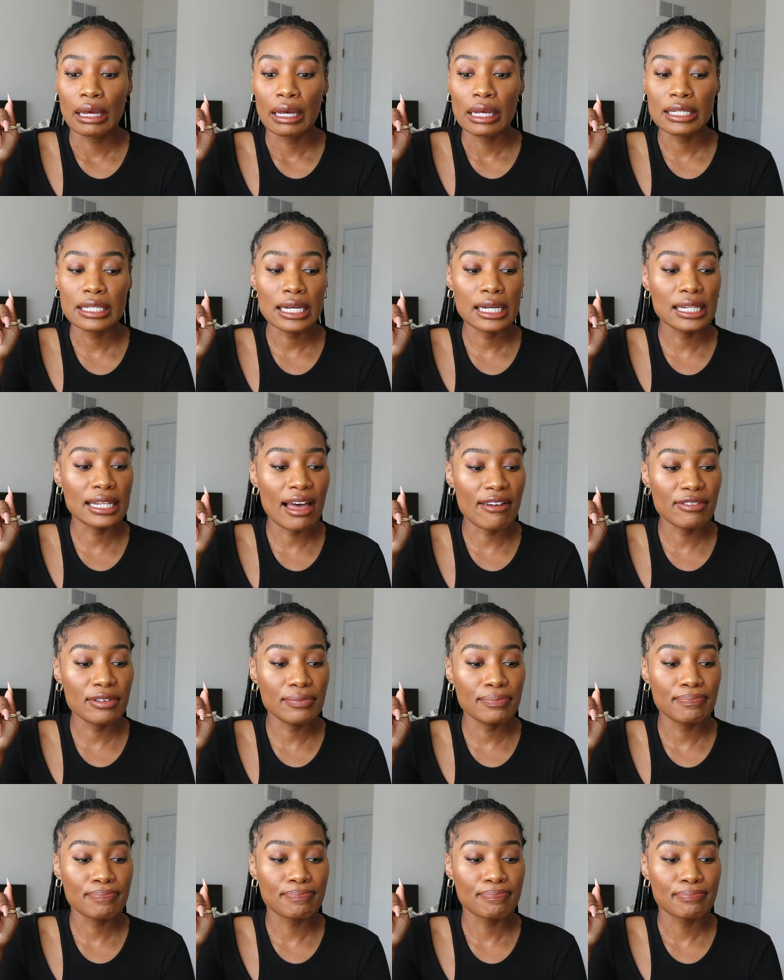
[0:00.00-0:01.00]
it's like
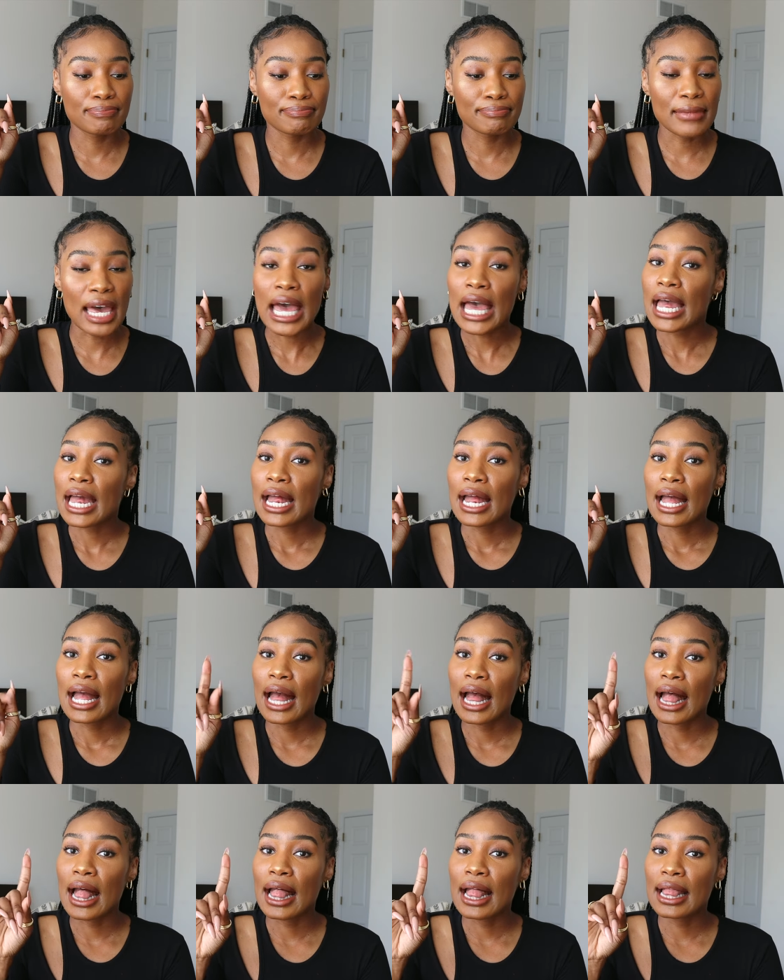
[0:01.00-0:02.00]
11.
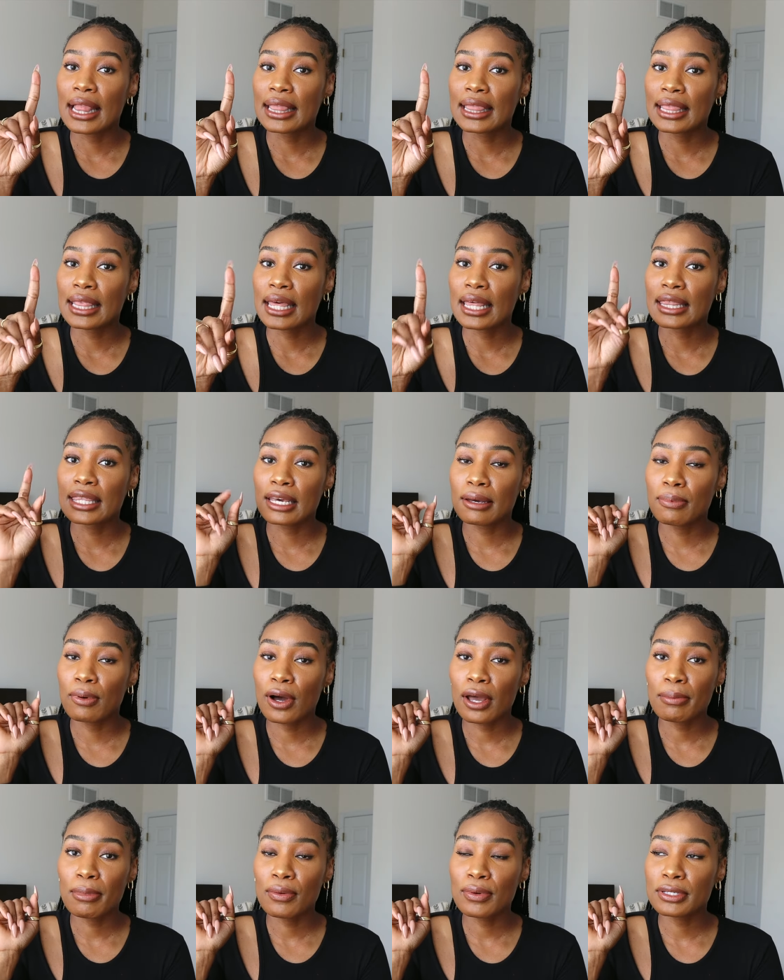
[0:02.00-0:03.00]
And the
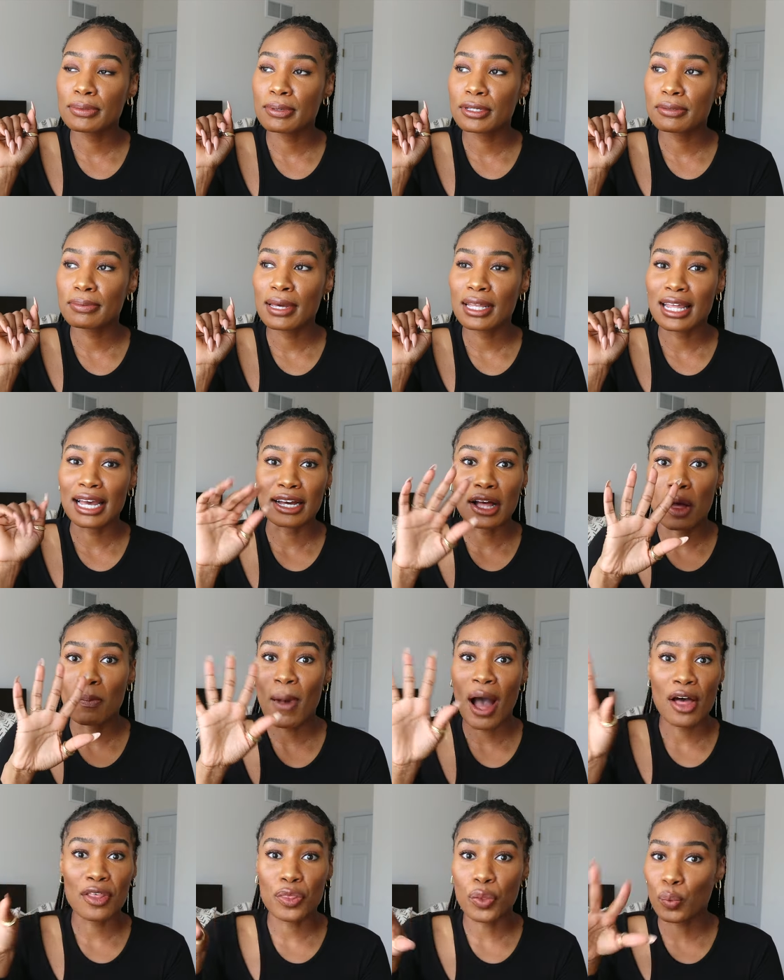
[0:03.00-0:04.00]
appointment was supposed to be like
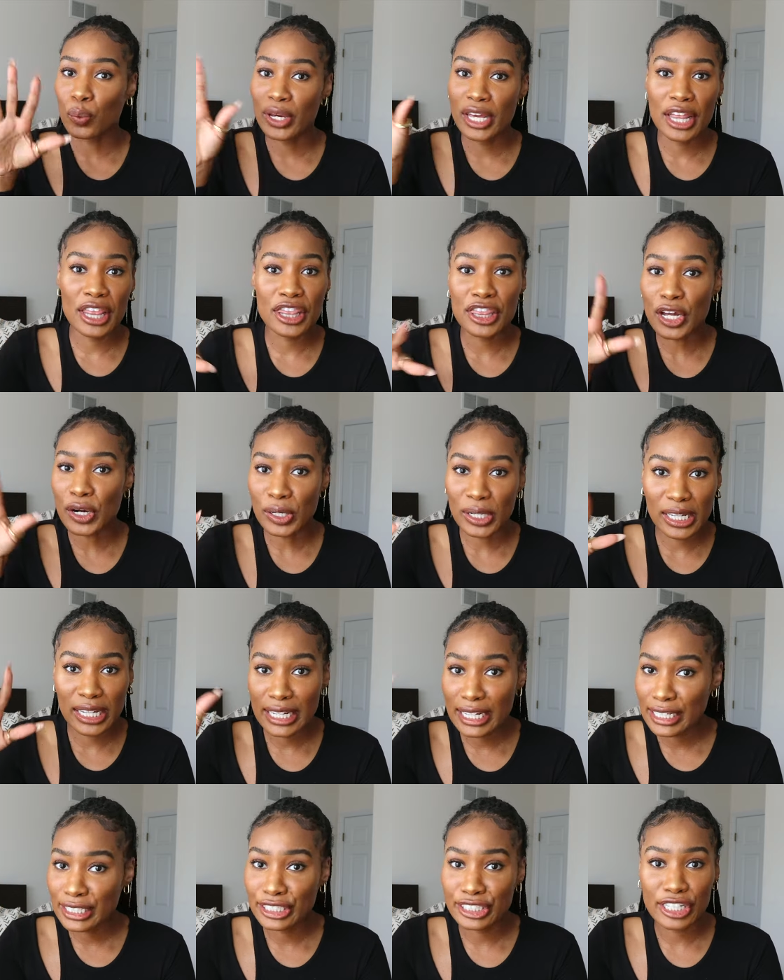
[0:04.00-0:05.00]
about
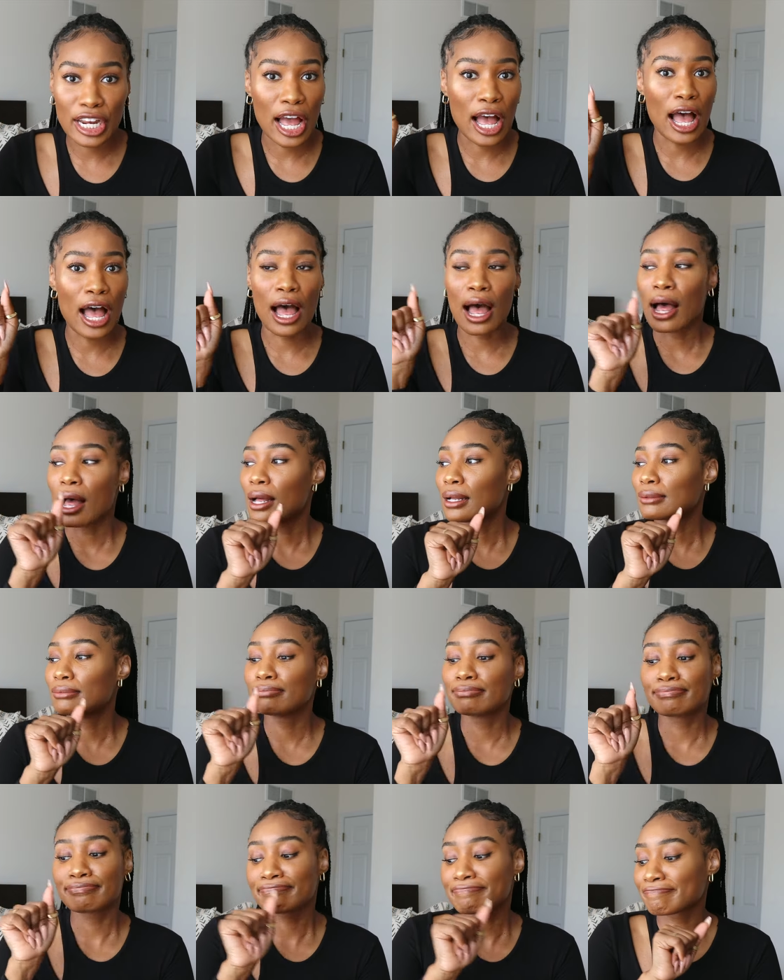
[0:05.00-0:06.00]
3.30ish.
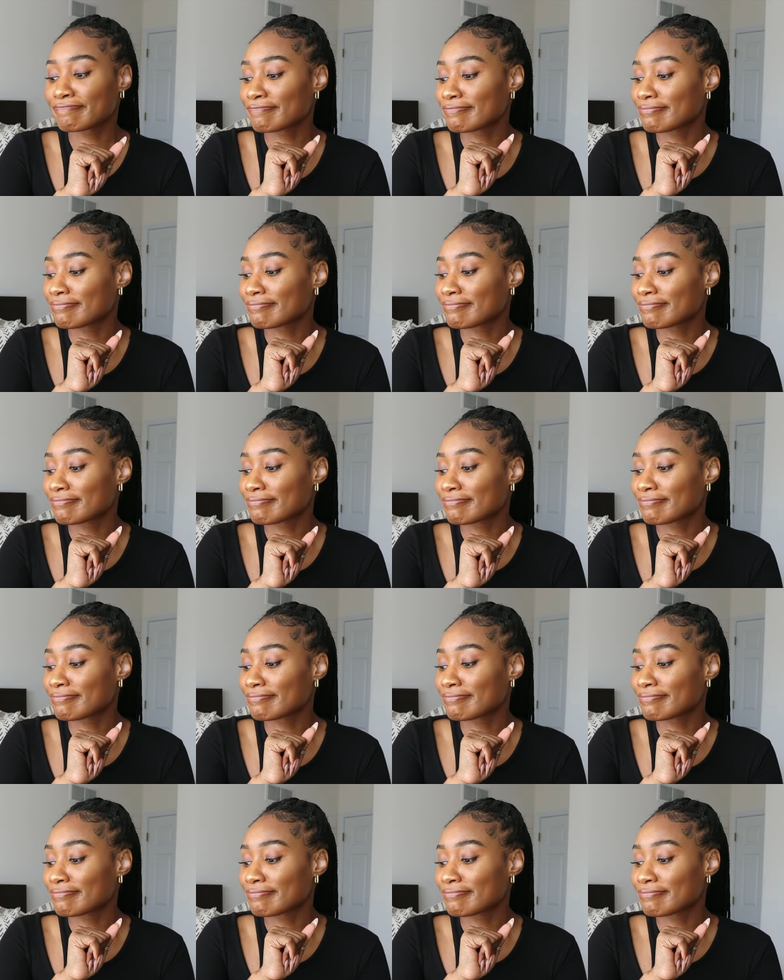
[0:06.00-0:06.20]
Um,